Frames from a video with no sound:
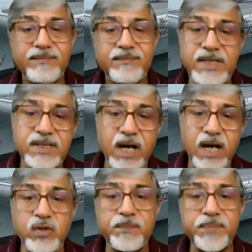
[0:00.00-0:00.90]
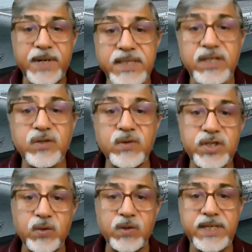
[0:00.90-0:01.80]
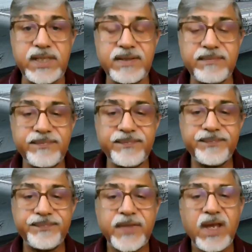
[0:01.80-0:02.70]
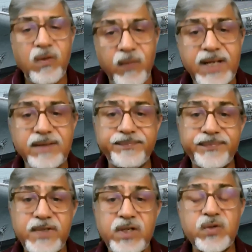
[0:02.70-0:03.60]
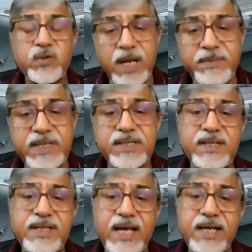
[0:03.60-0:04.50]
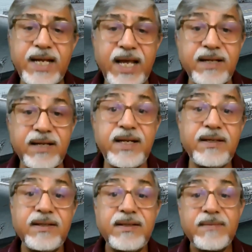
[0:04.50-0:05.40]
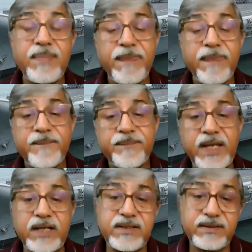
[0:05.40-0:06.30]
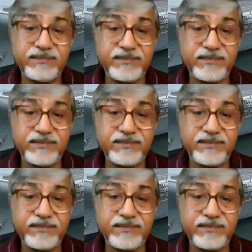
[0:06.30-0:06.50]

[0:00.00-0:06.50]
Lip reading: means how you present your stories. Well, to some extent, I can agree that